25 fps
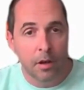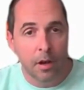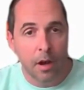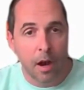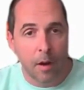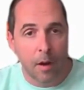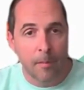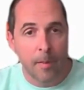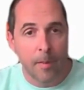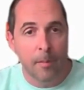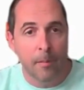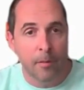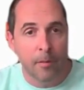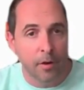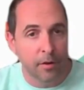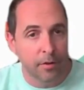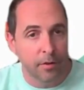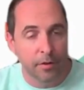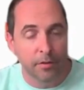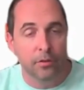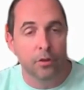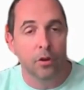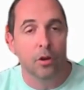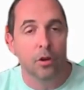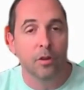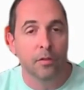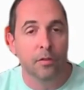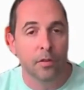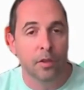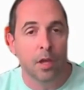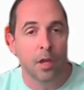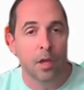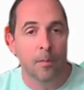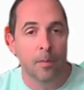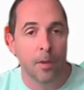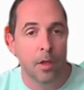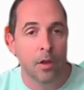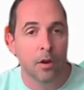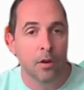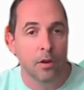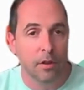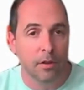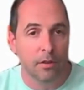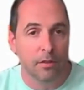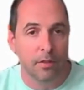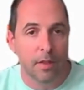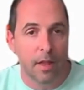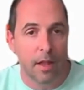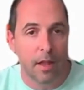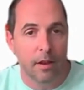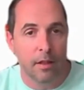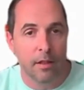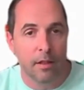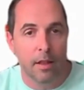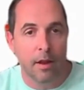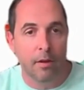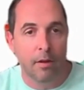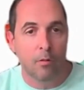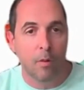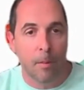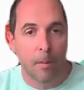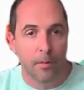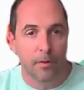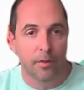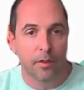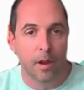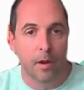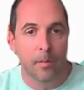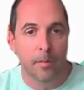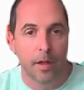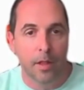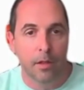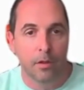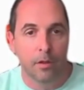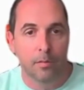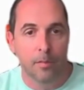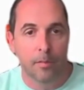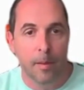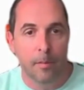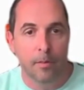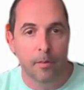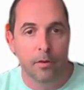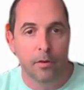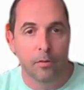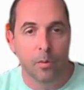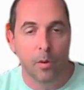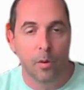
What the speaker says: our members and serve the communities that are represented by those members.